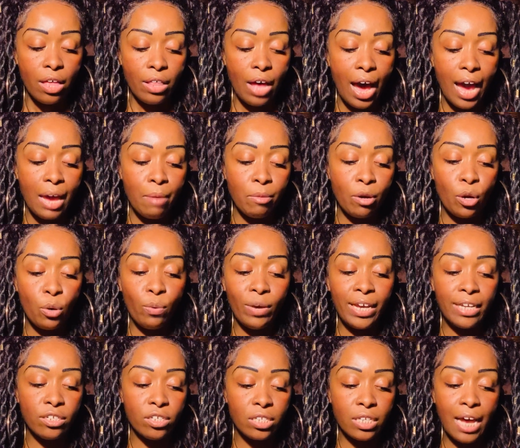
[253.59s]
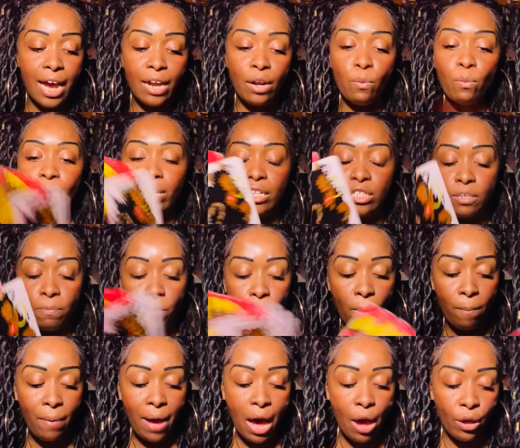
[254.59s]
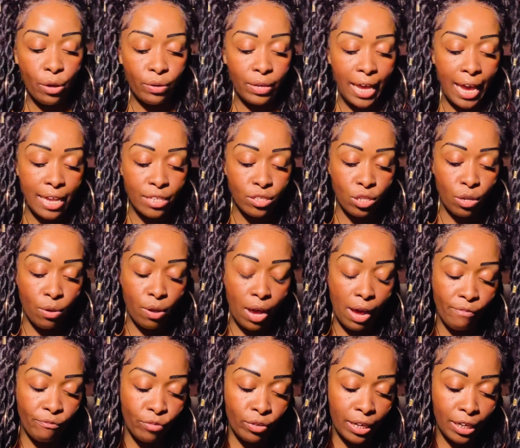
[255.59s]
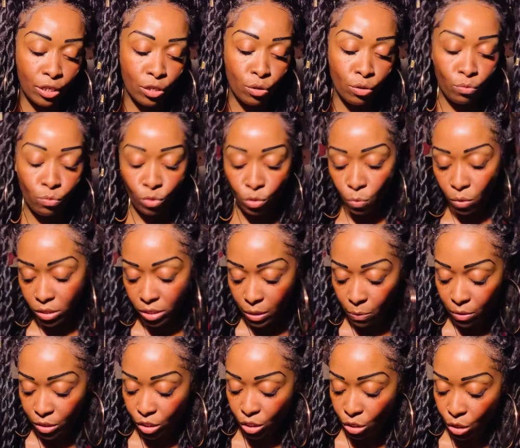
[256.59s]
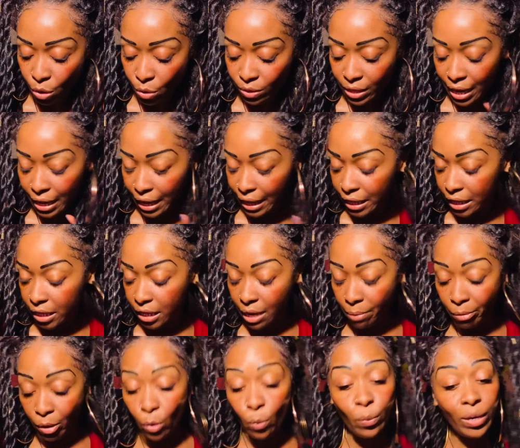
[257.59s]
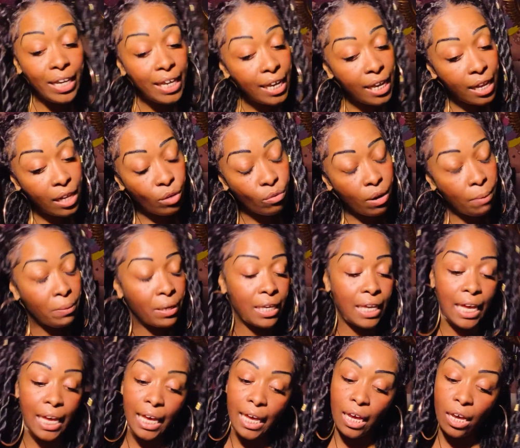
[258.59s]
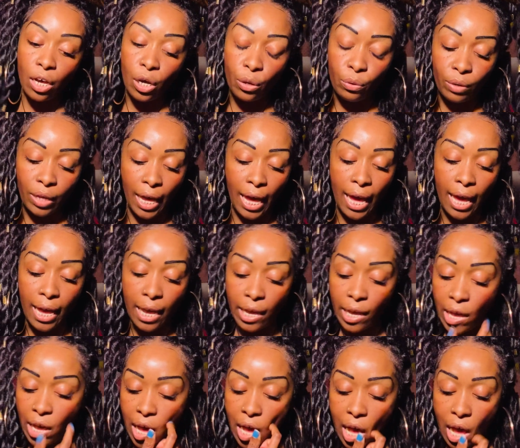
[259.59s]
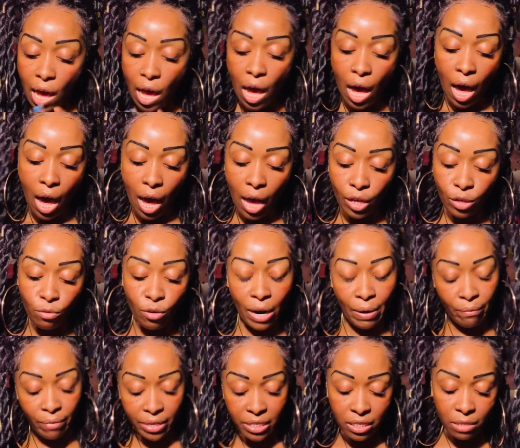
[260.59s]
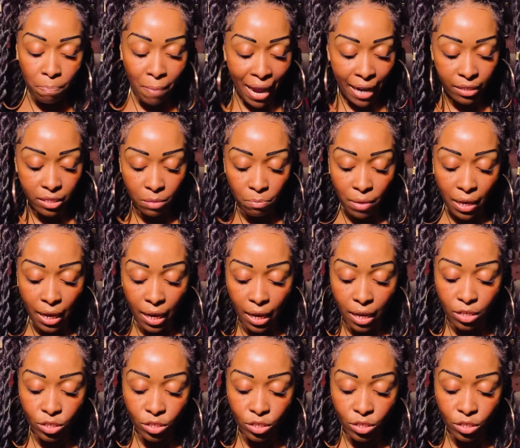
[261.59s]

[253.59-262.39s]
I am a queen just kind of wanted to pop out. Okay, so I feel like you, you want someone to know that. Like, listen, I'm a queen or I'm a king. Okay, you uh, respect me.